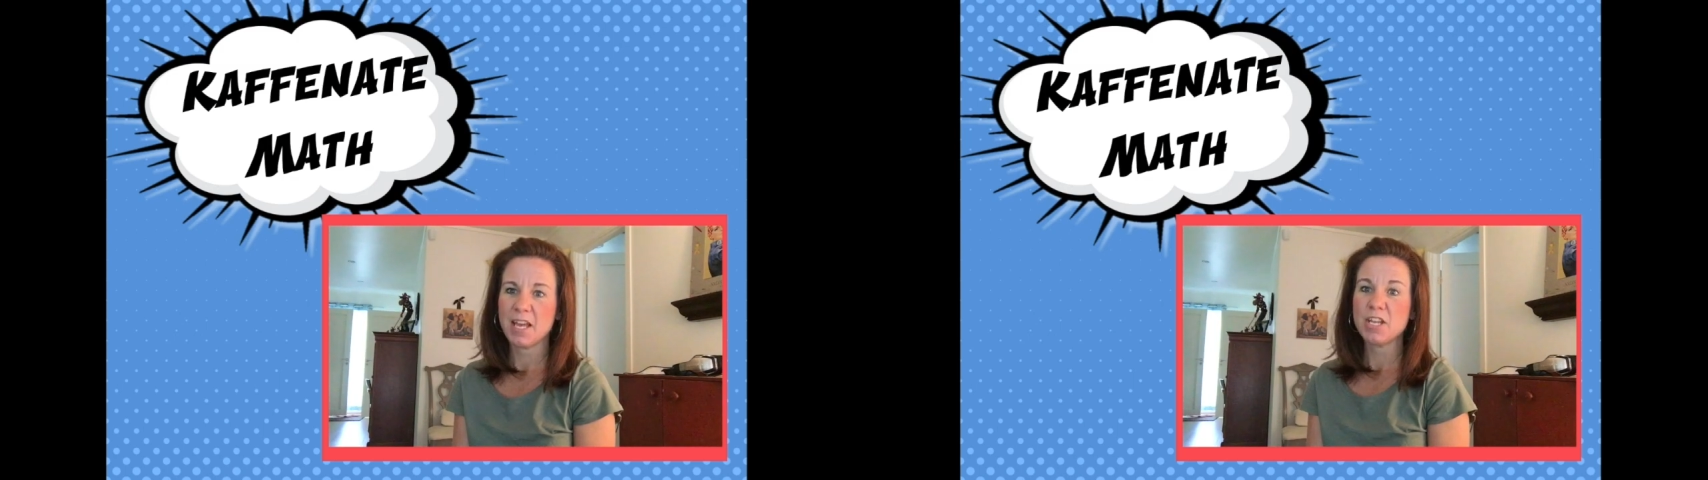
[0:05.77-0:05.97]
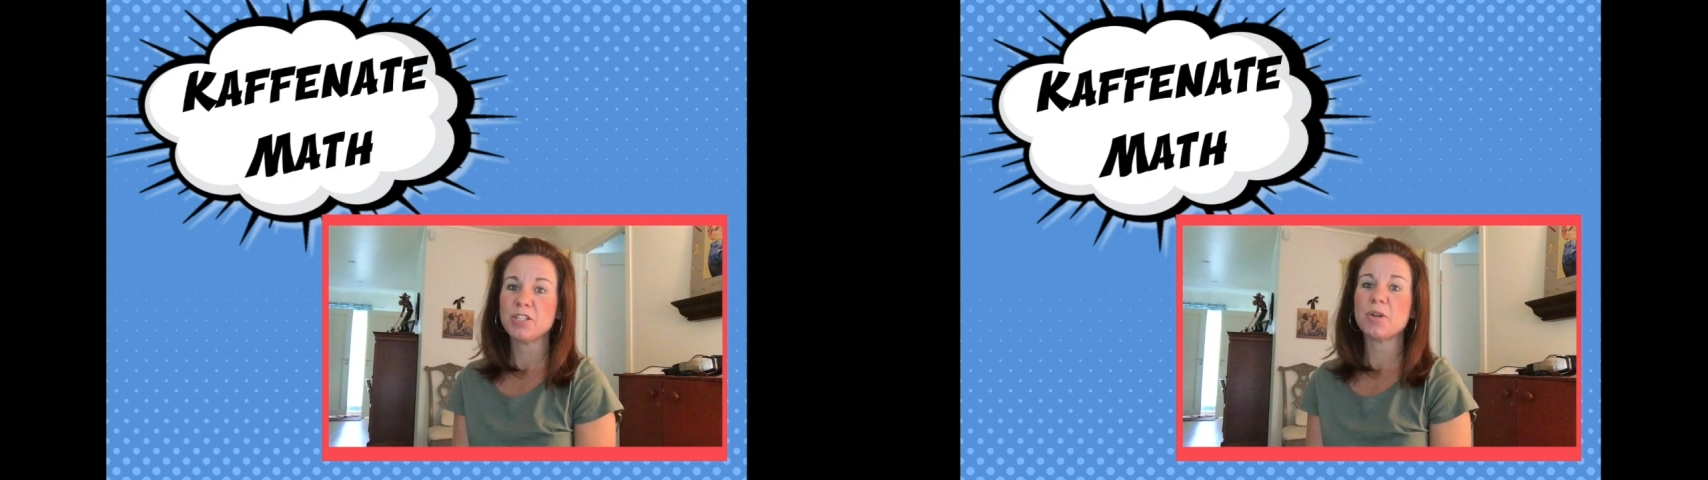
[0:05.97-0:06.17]

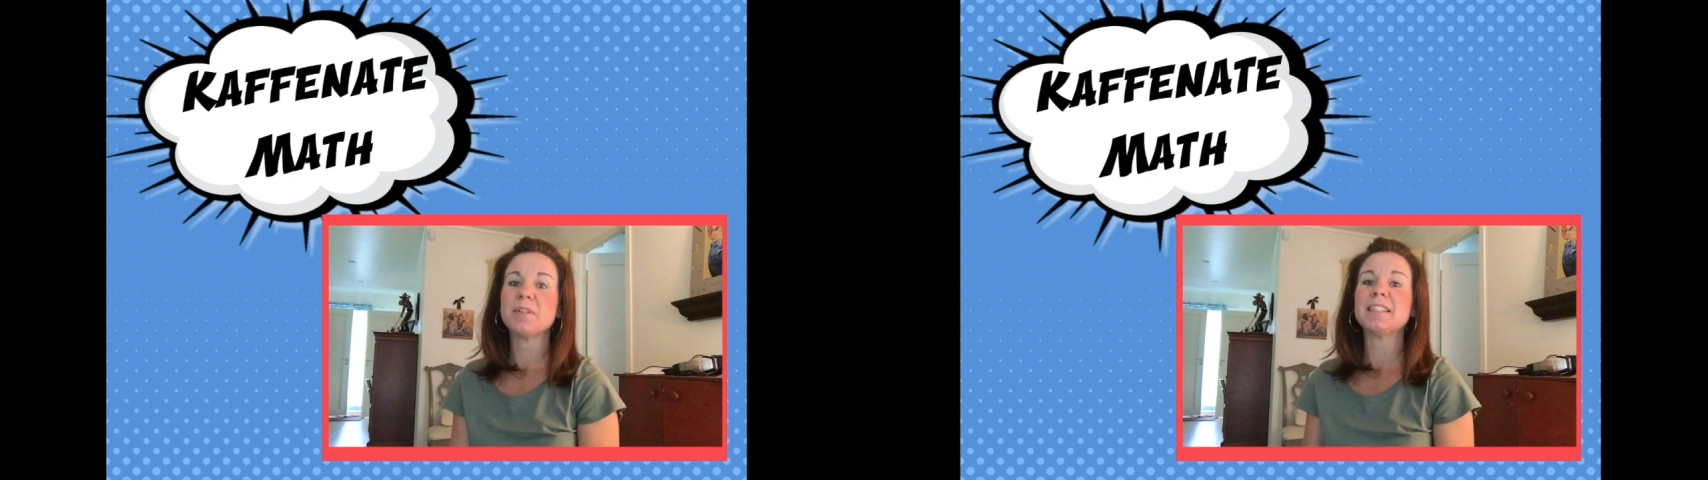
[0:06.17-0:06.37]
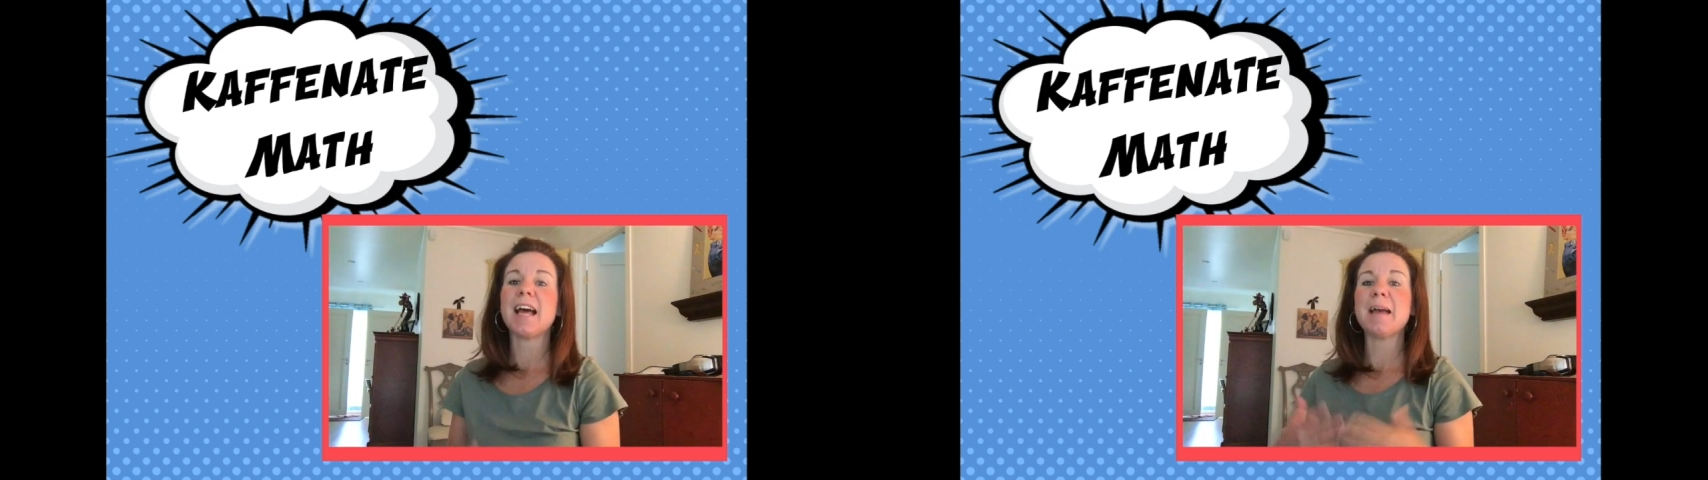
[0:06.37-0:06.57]
So
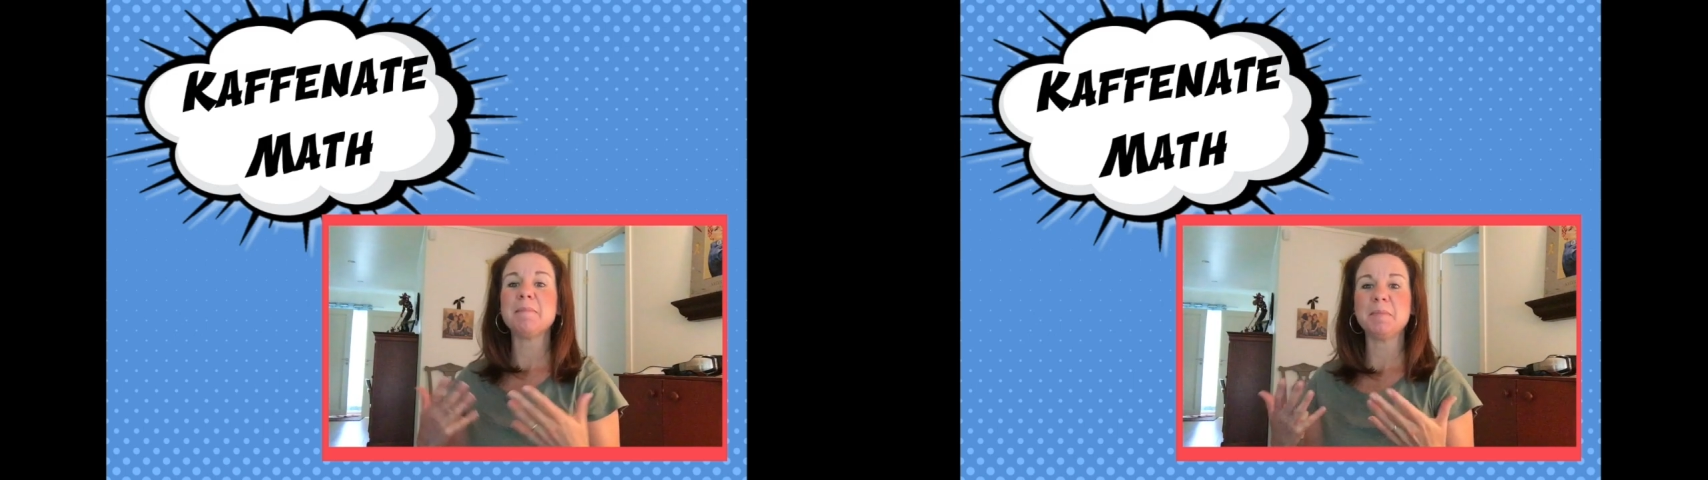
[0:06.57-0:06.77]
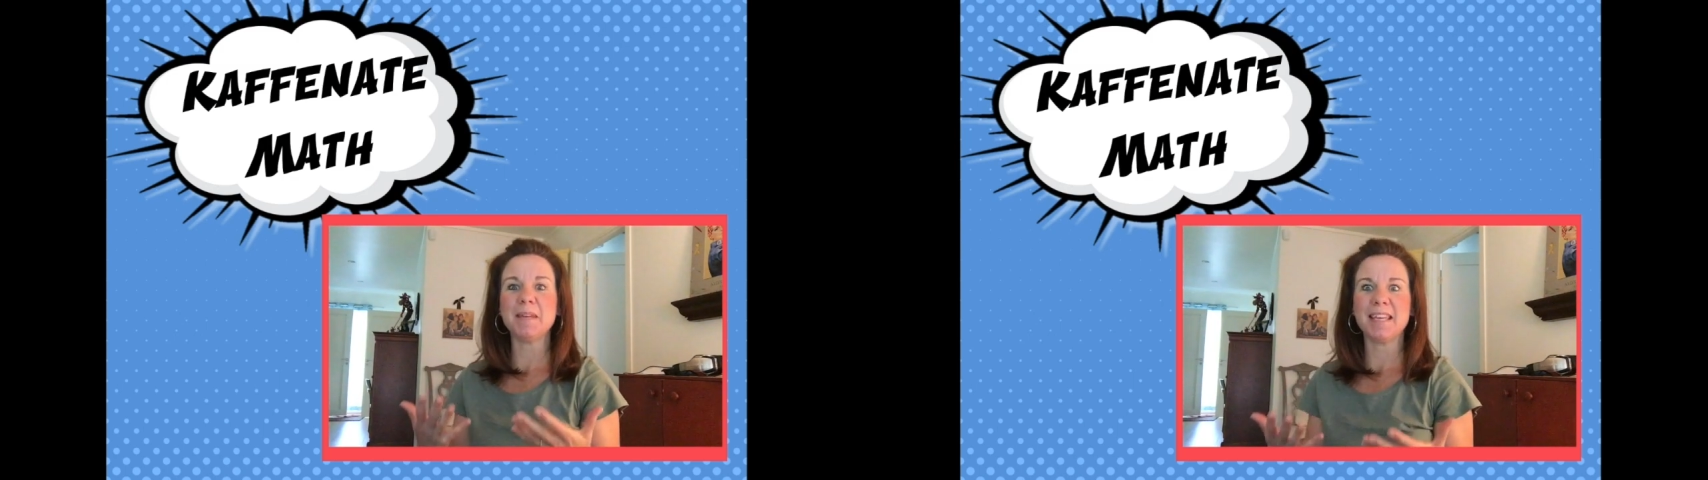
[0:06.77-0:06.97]
it's time
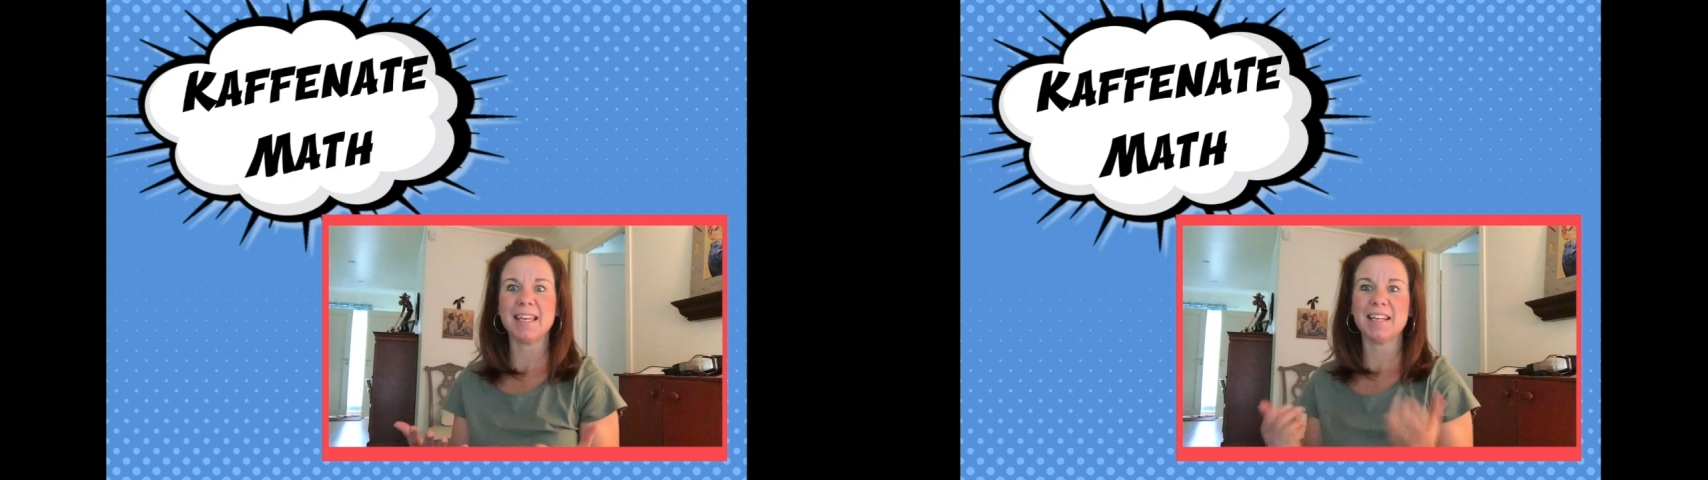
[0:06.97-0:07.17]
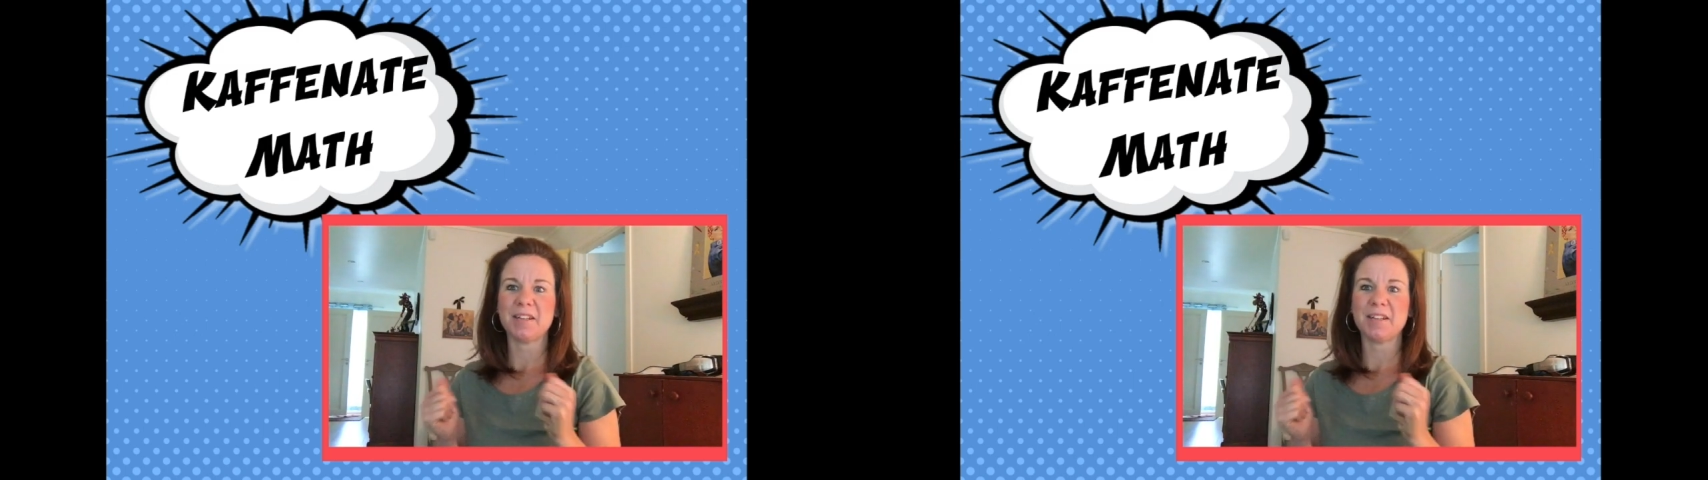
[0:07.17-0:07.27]
to begin